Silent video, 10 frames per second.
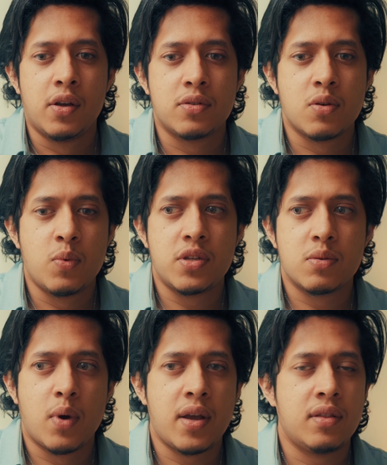So which is
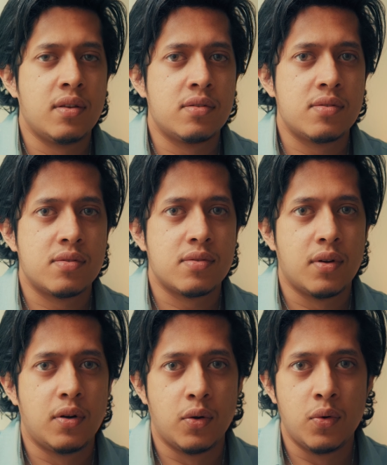why this
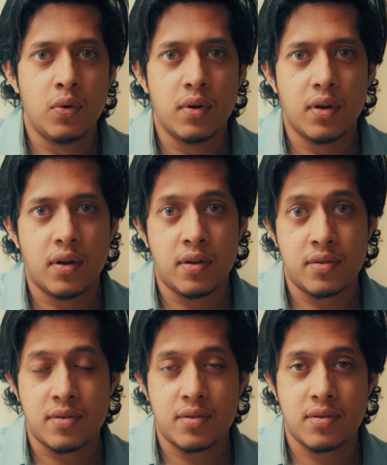tool
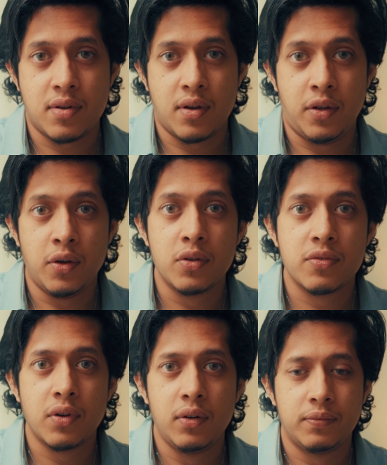is
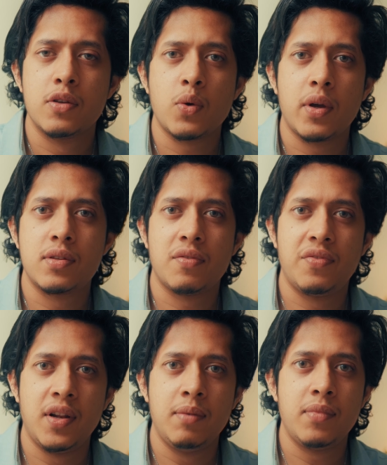useful. So it's a
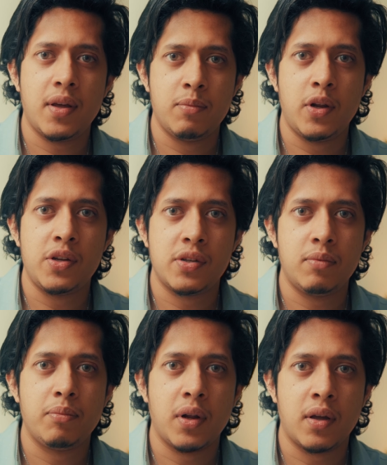film
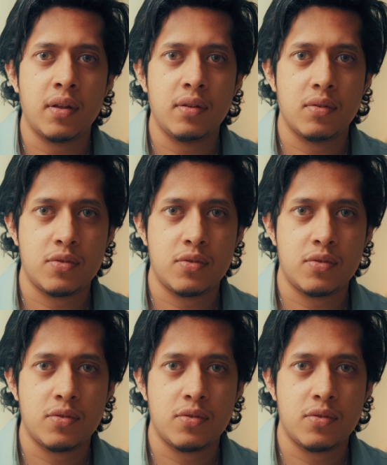emulation plugin.